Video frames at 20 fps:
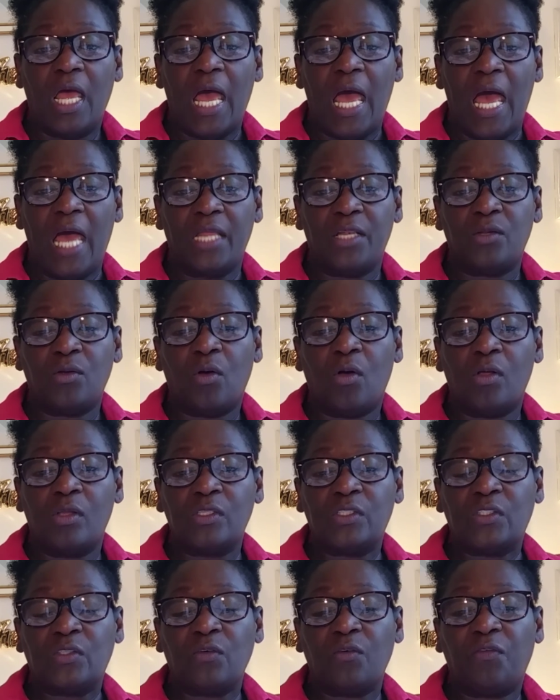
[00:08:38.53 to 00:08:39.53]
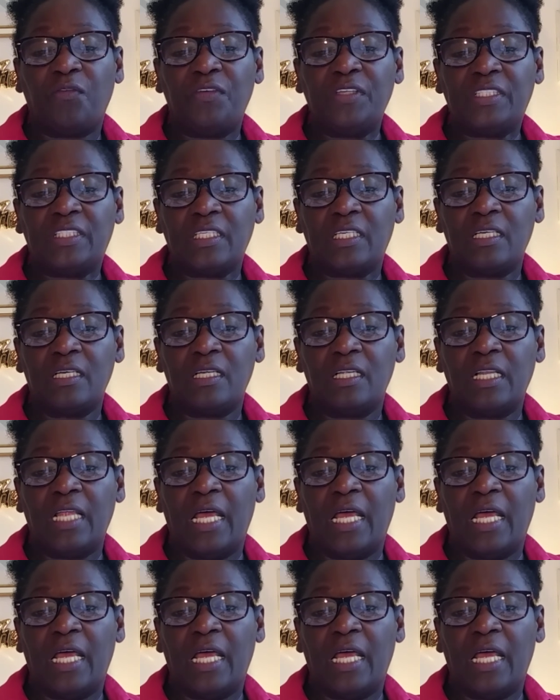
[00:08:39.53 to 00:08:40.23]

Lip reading: and also physical